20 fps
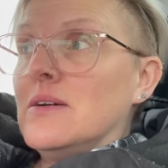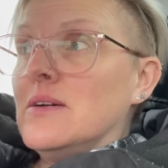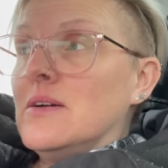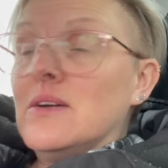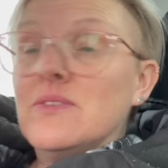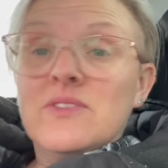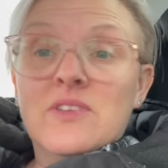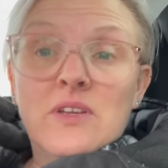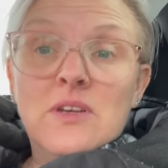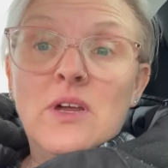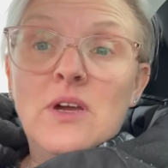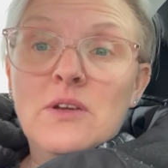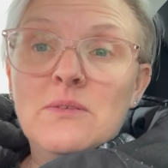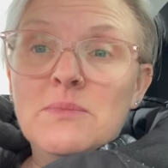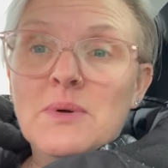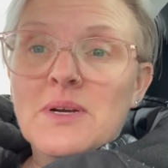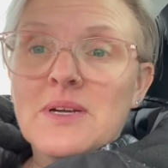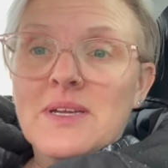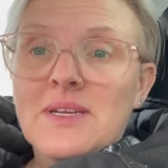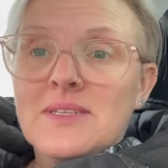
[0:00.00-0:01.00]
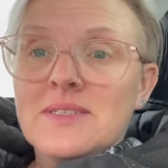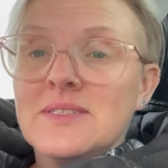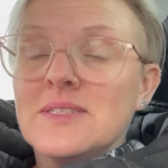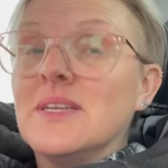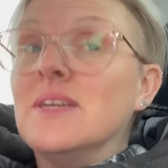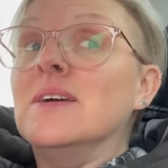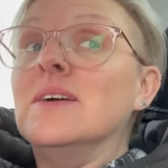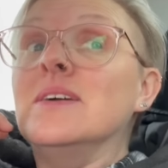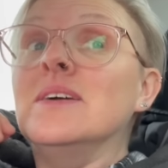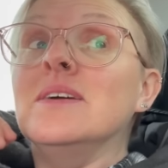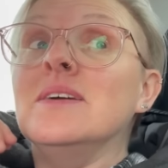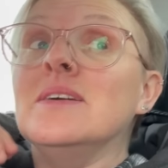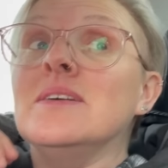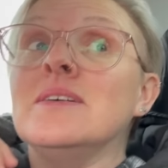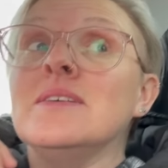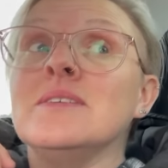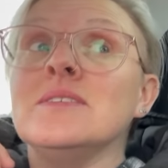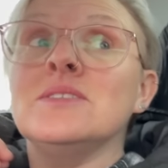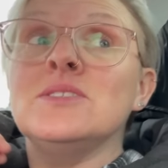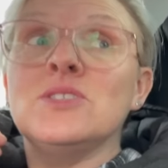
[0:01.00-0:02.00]
I've done home bargains.
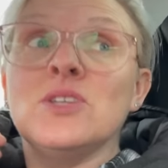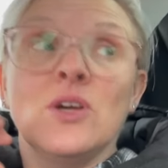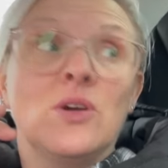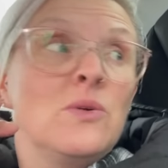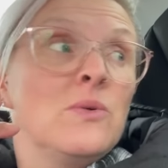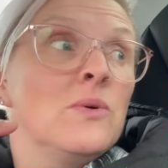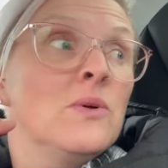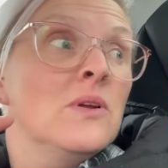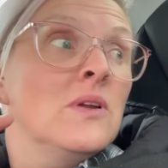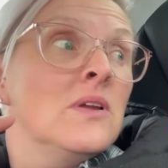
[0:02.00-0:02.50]
So,